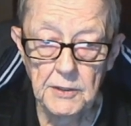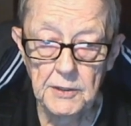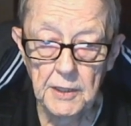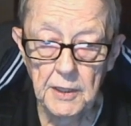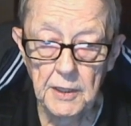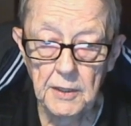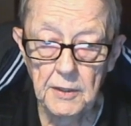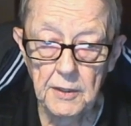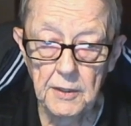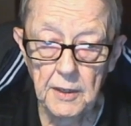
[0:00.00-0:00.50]

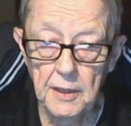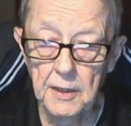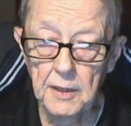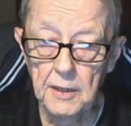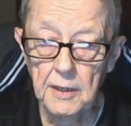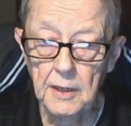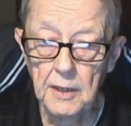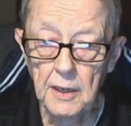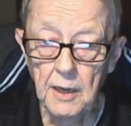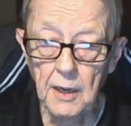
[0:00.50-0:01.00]
And uh,
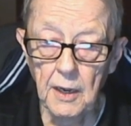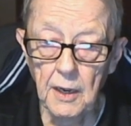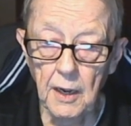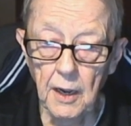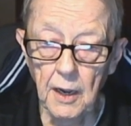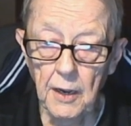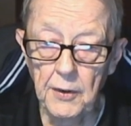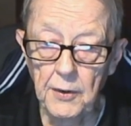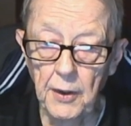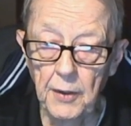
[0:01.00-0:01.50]

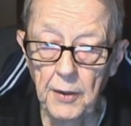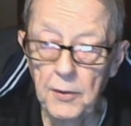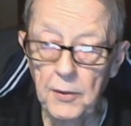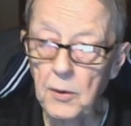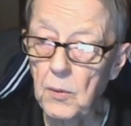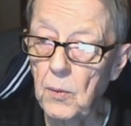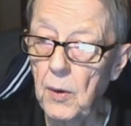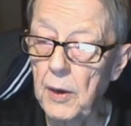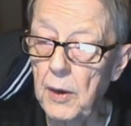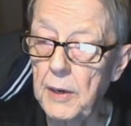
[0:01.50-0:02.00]
Another
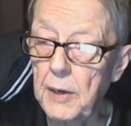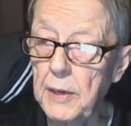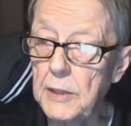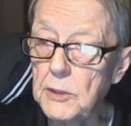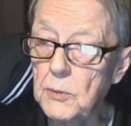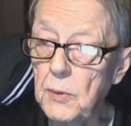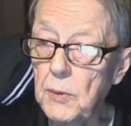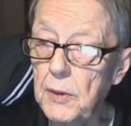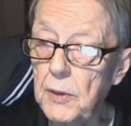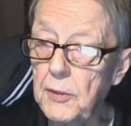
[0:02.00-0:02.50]
one
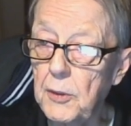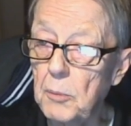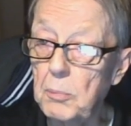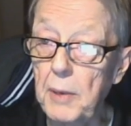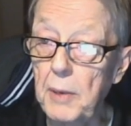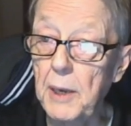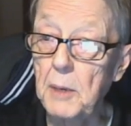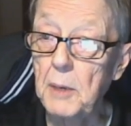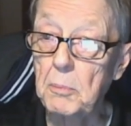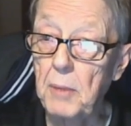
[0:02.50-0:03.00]
is with the
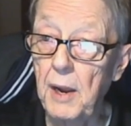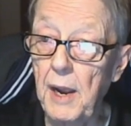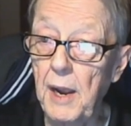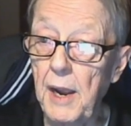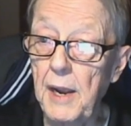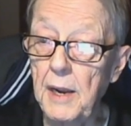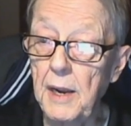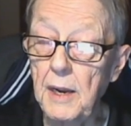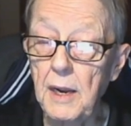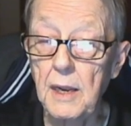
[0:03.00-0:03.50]
Big
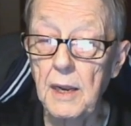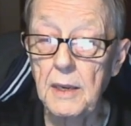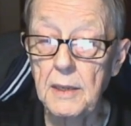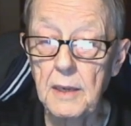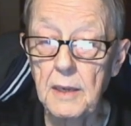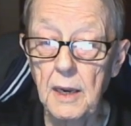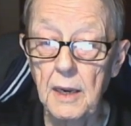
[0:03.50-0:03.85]
Bang and,